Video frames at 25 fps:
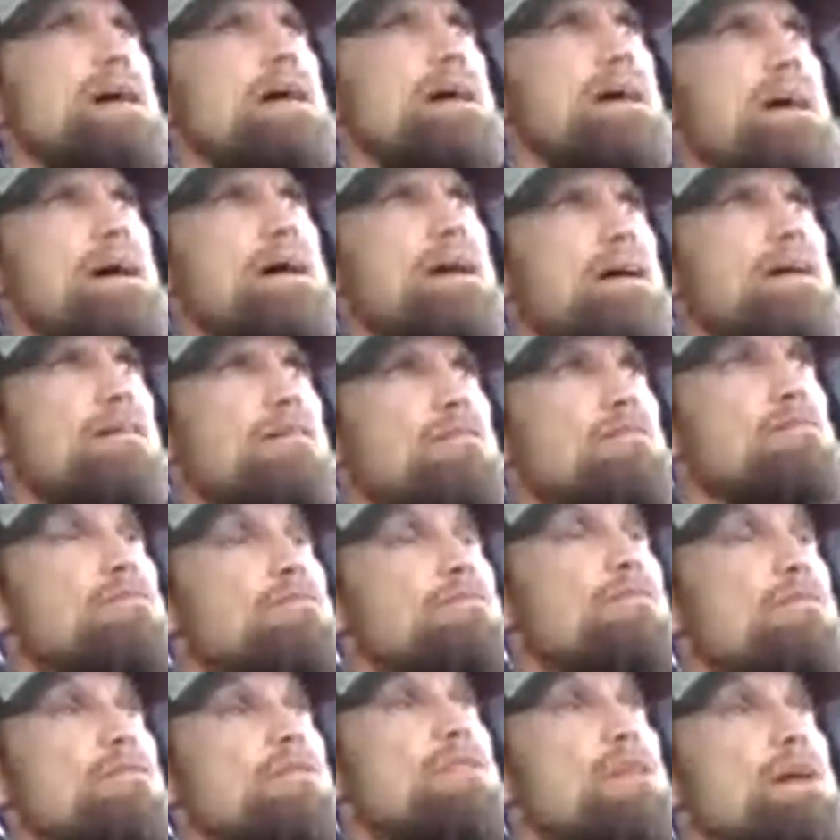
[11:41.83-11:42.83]

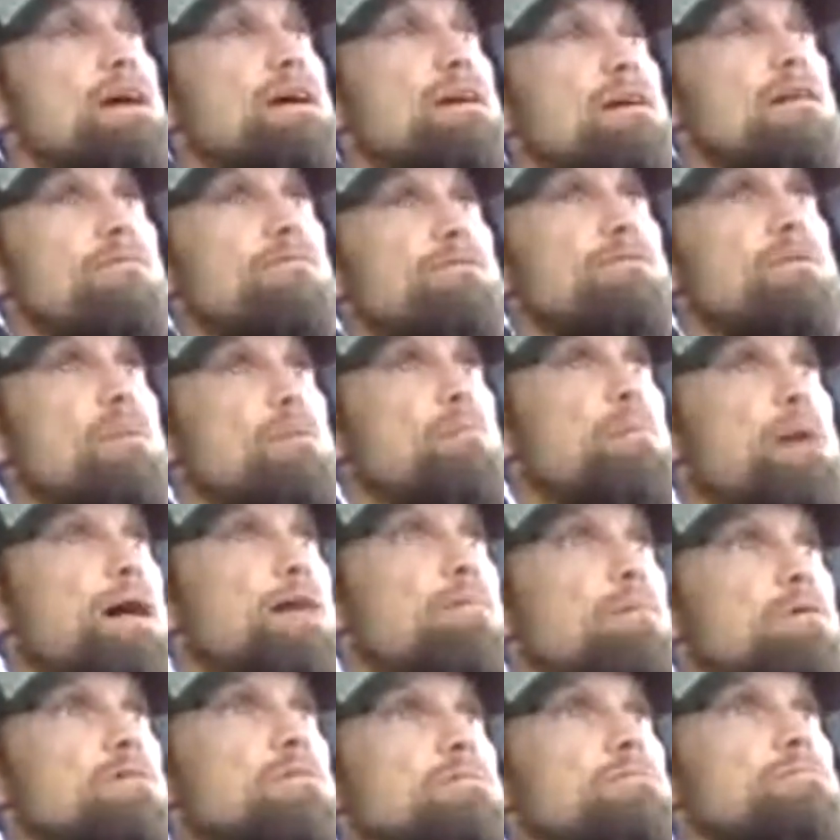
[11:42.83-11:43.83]
have that come from the
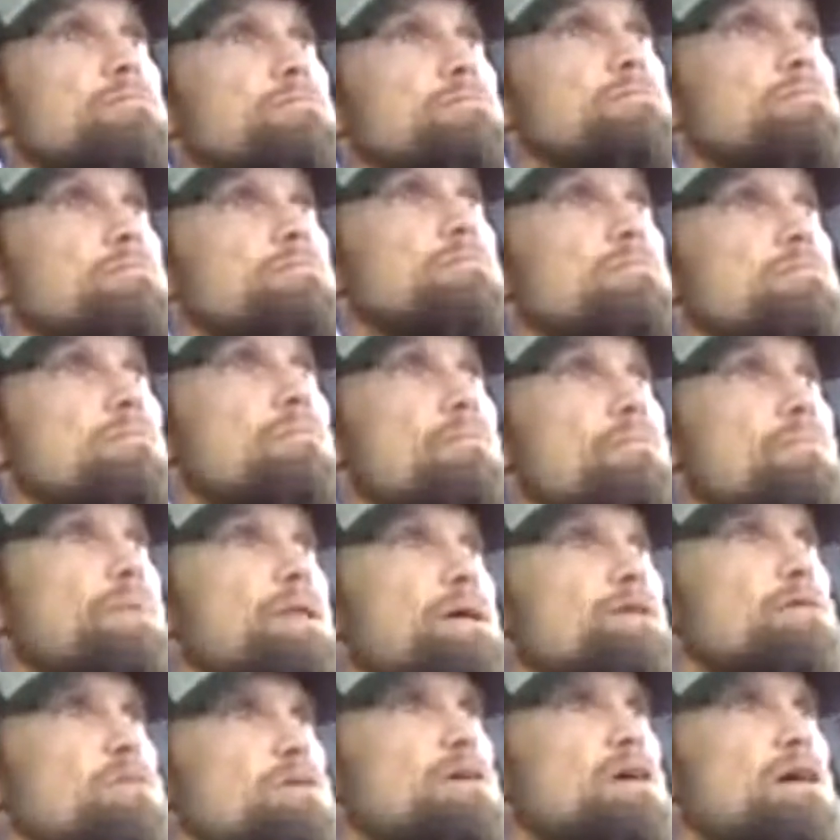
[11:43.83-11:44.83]
Bible. They
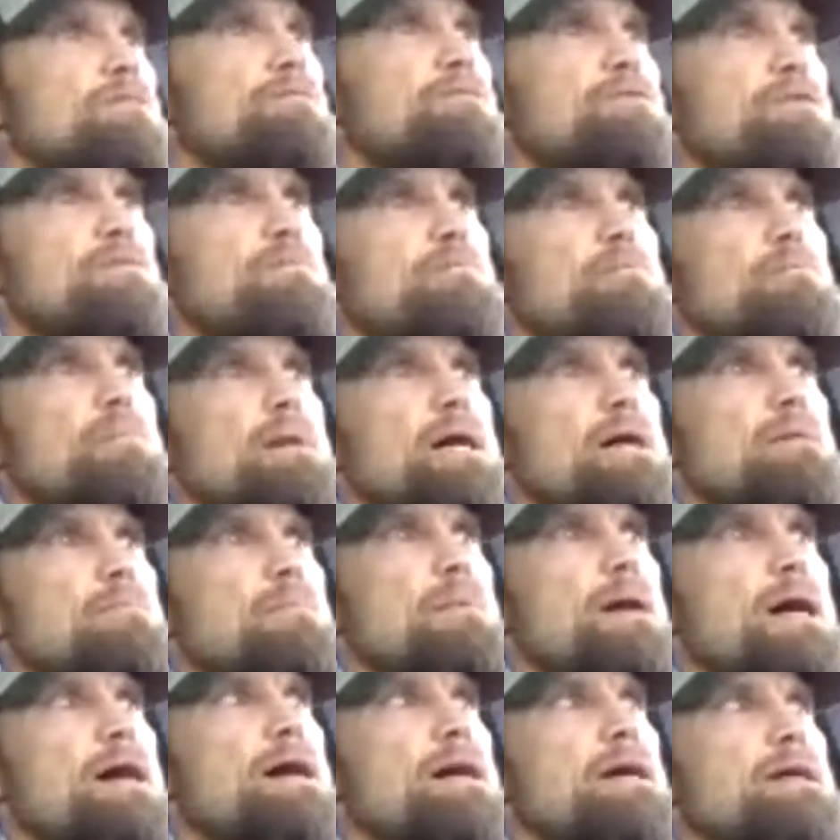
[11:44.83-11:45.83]
don't come from my
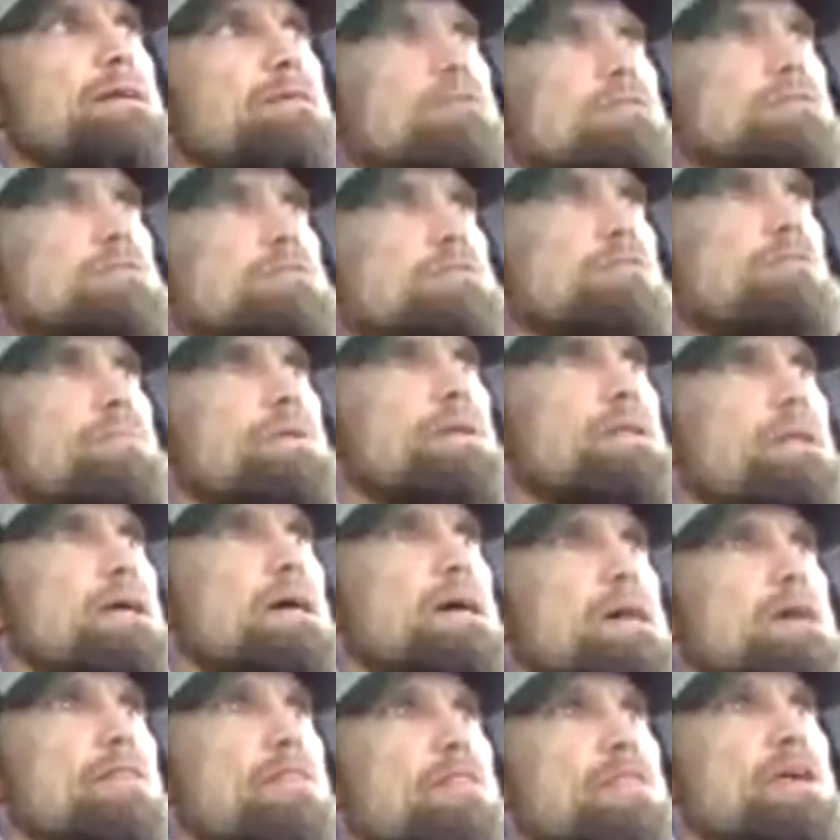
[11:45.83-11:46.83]
mind or something.
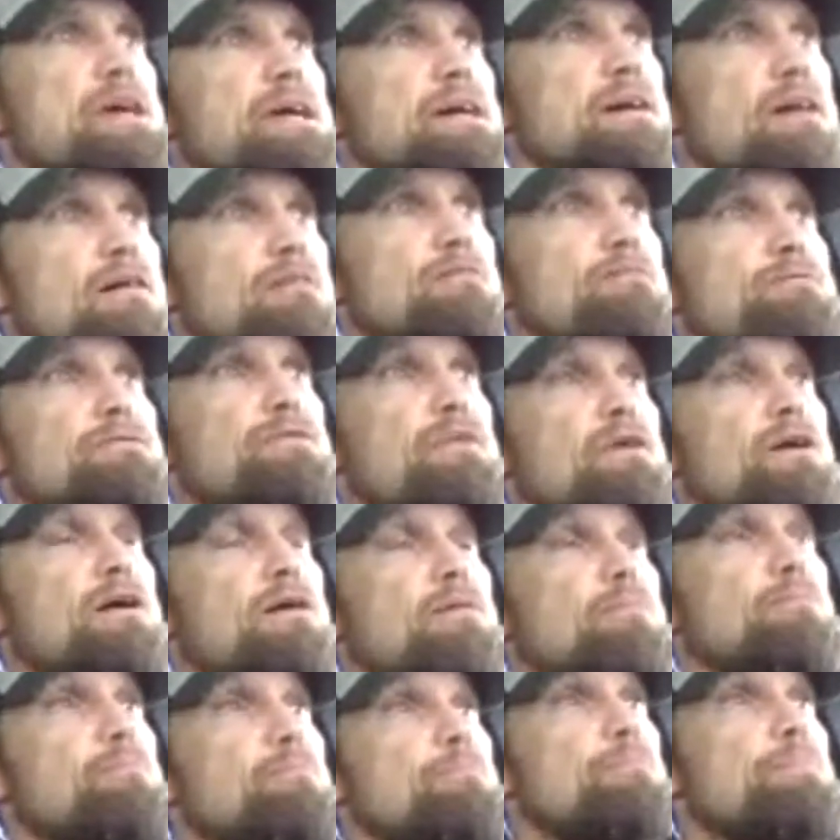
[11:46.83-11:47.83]
They come
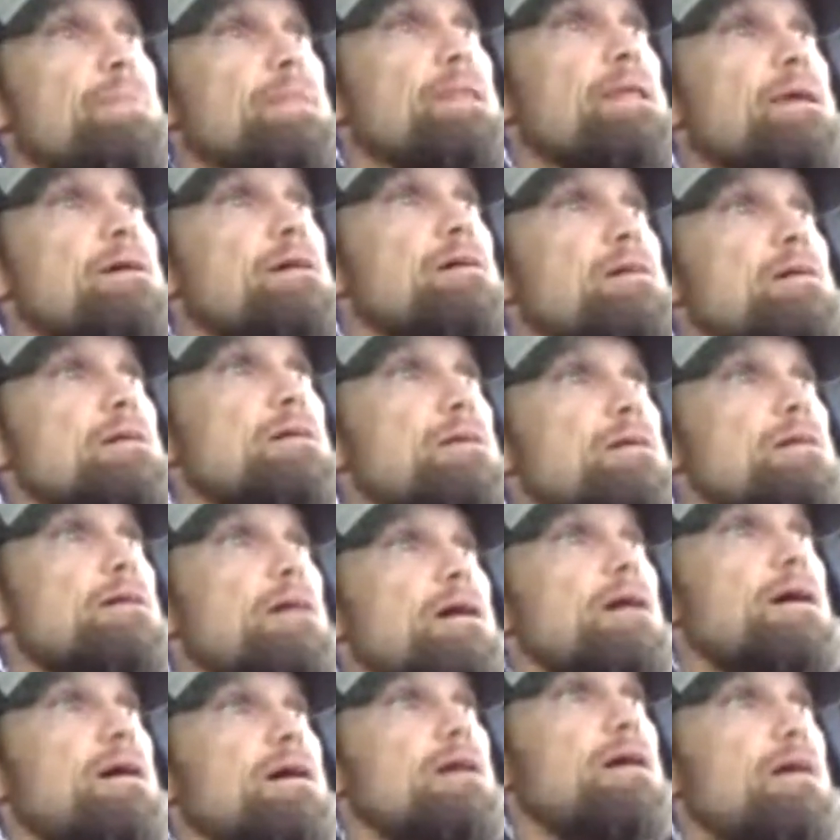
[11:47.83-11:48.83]
from
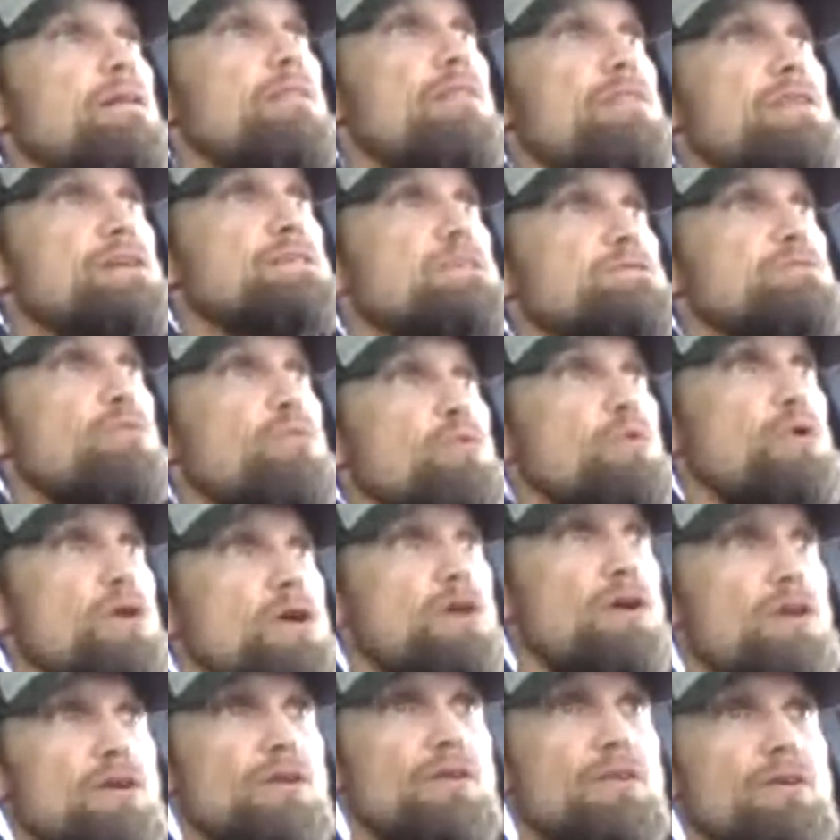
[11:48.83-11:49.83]
this
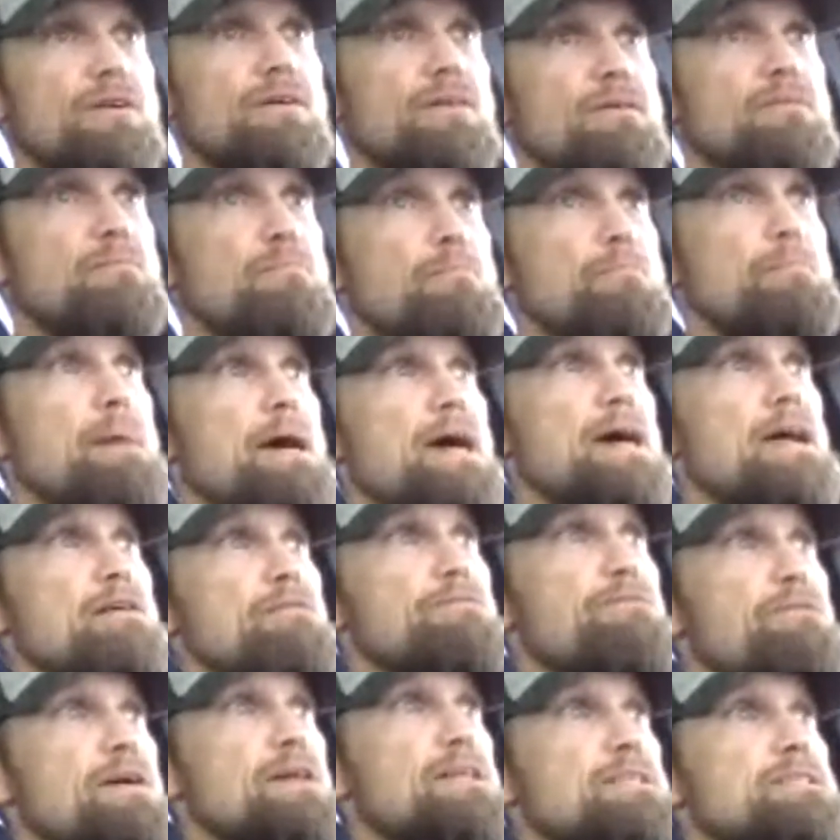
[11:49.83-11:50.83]
world
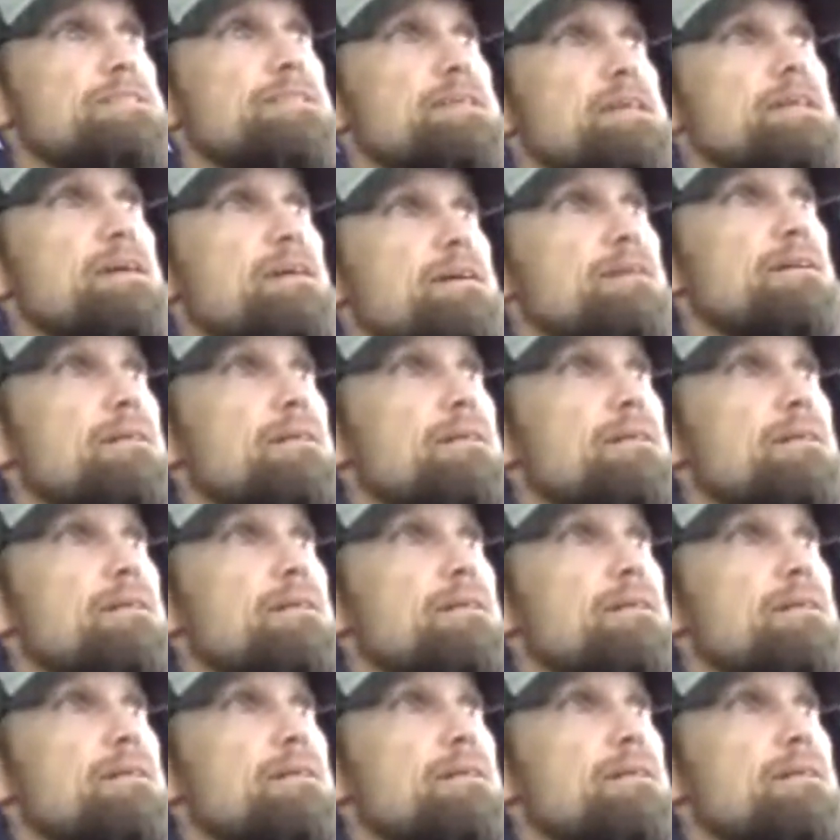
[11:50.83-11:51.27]
manifesting